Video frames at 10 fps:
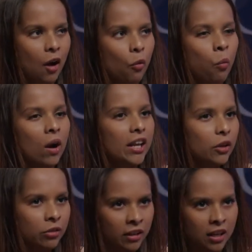What do
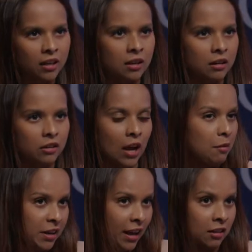you think?
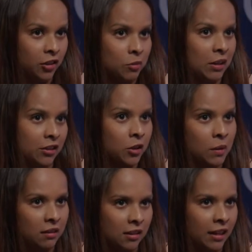I'm going to ask you about the
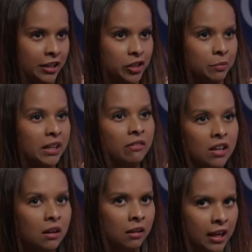US election, but
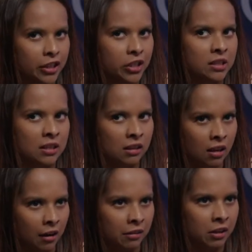even elections in a
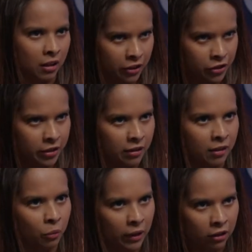lot of the countries
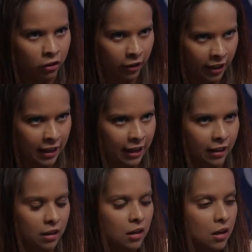that we are looking
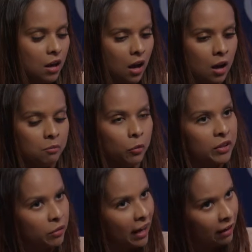at um,
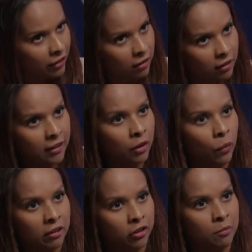with, that have existing
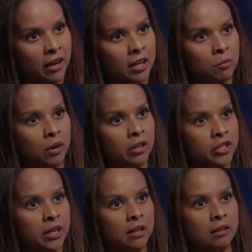Western mining
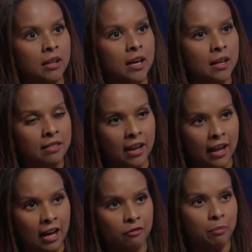projects, that
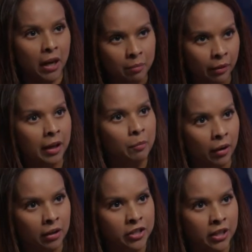have pipeline
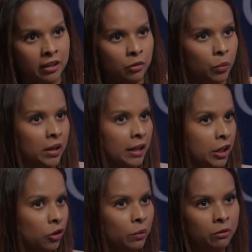projects, where
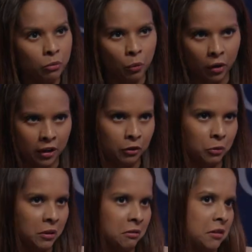like, you know, we, mm. we're working through
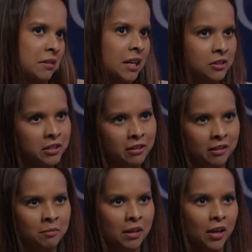resource
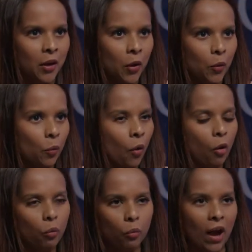nationalism.
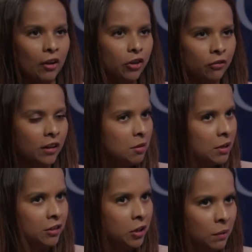How do you feel
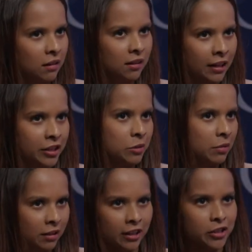about the US election,
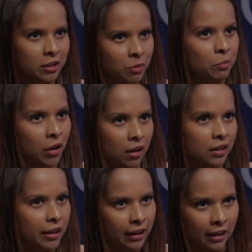but elections more mm.
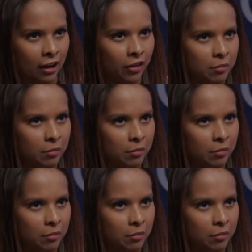broadly, and how yeah.